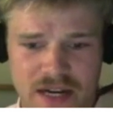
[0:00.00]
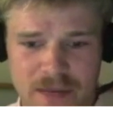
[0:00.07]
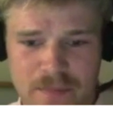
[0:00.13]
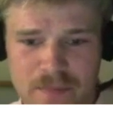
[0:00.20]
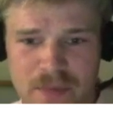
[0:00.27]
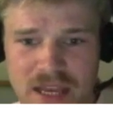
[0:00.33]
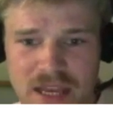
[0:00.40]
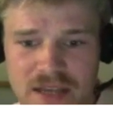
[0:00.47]
see
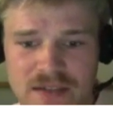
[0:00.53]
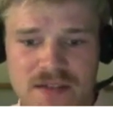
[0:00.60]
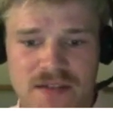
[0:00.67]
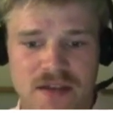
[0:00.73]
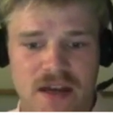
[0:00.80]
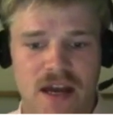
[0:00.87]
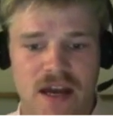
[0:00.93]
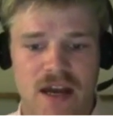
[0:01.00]
this kind of
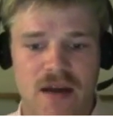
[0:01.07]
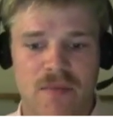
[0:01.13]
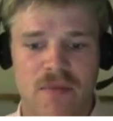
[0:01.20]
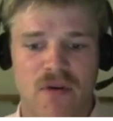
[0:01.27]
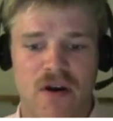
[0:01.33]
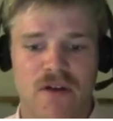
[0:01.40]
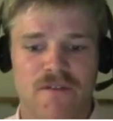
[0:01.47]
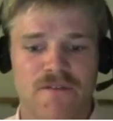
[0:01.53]
peaks
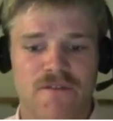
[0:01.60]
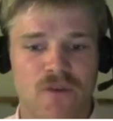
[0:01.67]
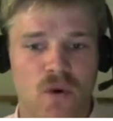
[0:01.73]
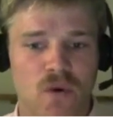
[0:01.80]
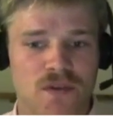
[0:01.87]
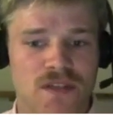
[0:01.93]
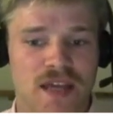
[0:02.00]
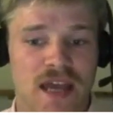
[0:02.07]
around
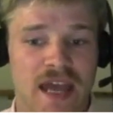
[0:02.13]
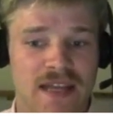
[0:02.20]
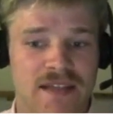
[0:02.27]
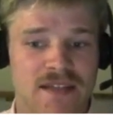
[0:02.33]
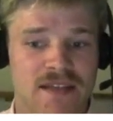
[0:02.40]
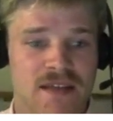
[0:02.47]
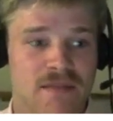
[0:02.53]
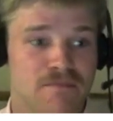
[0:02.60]
4 to
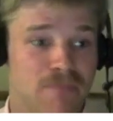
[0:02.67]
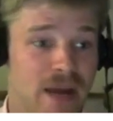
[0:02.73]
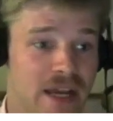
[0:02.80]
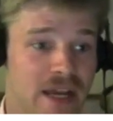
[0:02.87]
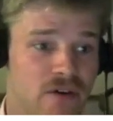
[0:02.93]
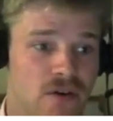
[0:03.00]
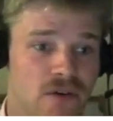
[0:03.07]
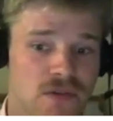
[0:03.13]
8
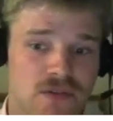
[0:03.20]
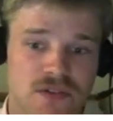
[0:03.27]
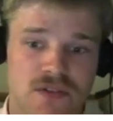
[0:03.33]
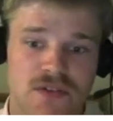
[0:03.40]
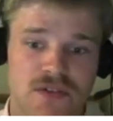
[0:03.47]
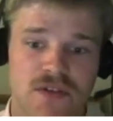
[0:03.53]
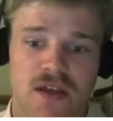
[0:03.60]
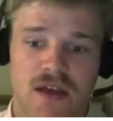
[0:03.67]
microns.
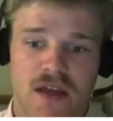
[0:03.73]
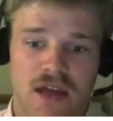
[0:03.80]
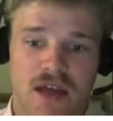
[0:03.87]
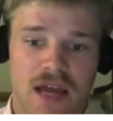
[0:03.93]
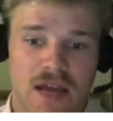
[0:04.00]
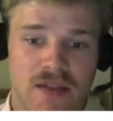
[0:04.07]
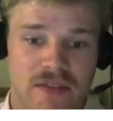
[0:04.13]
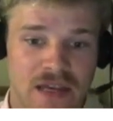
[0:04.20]
And then
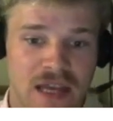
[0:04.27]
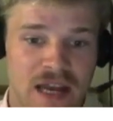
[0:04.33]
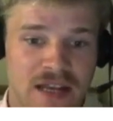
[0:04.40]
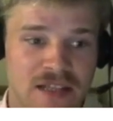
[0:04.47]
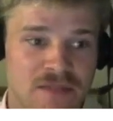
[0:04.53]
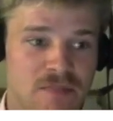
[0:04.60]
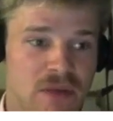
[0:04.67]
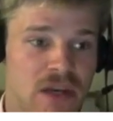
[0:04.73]
the lines
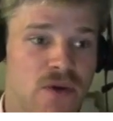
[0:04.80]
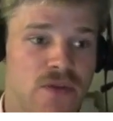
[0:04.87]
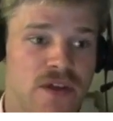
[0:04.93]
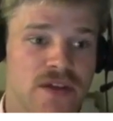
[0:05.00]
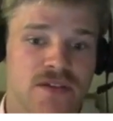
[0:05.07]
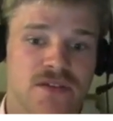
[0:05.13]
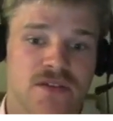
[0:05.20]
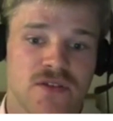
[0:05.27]
below
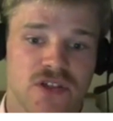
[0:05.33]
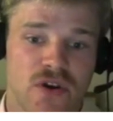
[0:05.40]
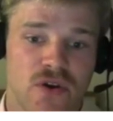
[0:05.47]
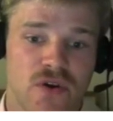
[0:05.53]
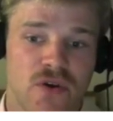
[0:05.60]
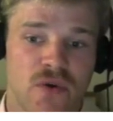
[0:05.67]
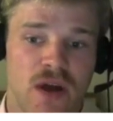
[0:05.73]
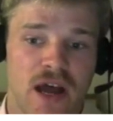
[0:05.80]
this
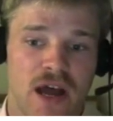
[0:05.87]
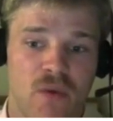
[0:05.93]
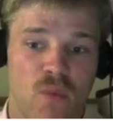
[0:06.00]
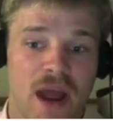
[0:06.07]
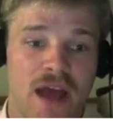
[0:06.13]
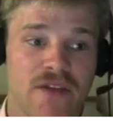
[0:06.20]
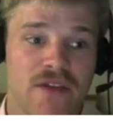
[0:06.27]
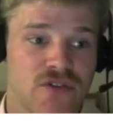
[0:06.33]
show
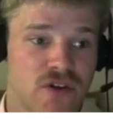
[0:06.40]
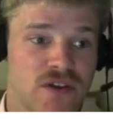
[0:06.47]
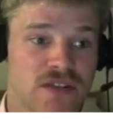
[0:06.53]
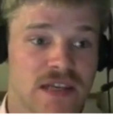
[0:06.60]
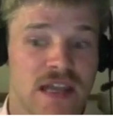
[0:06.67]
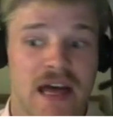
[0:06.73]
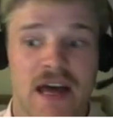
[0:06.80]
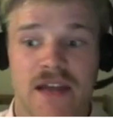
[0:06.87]
where the
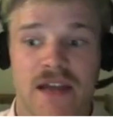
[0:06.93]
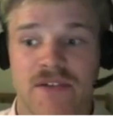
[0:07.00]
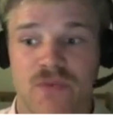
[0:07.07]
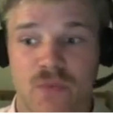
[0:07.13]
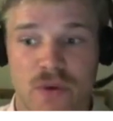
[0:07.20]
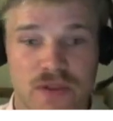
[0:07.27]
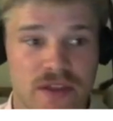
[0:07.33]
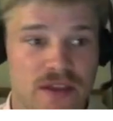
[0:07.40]
drugs land
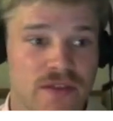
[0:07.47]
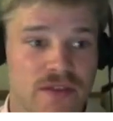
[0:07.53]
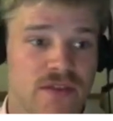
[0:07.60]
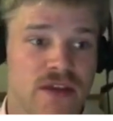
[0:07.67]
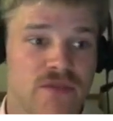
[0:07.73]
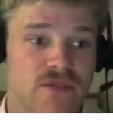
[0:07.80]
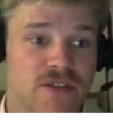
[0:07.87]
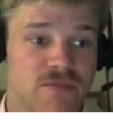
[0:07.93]
within
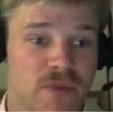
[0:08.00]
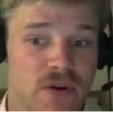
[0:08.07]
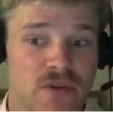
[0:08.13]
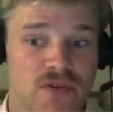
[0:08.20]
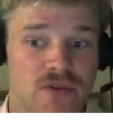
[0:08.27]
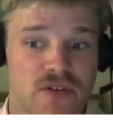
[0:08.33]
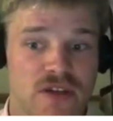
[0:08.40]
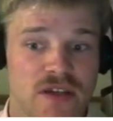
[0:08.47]
the
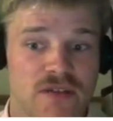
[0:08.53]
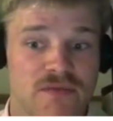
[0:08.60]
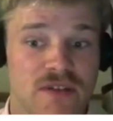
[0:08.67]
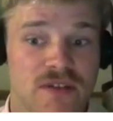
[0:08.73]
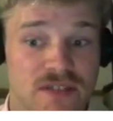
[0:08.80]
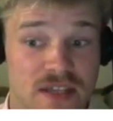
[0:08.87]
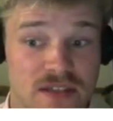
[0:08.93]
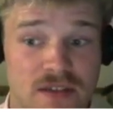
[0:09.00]
respiratory
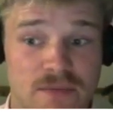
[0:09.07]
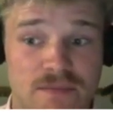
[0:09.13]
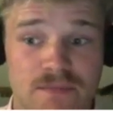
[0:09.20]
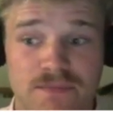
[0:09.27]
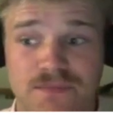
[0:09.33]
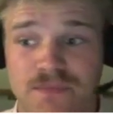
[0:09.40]
system.